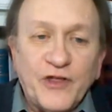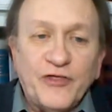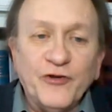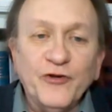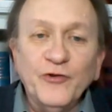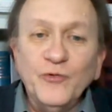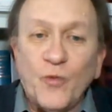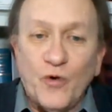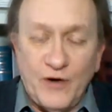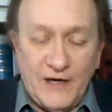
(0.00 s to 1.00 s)
the third
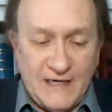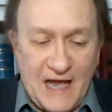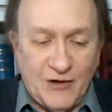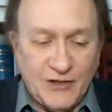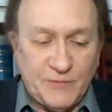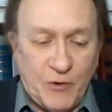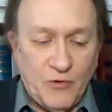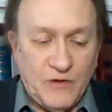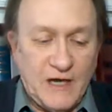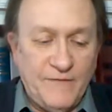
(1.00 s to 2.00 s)
warning now is
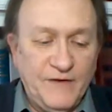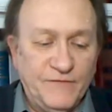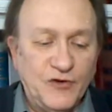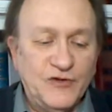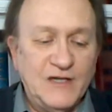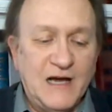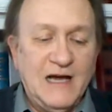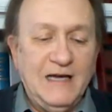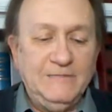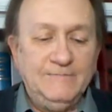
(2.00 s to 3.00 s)
spoken of in verse
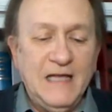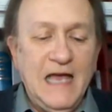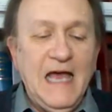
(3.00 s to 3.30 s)
9.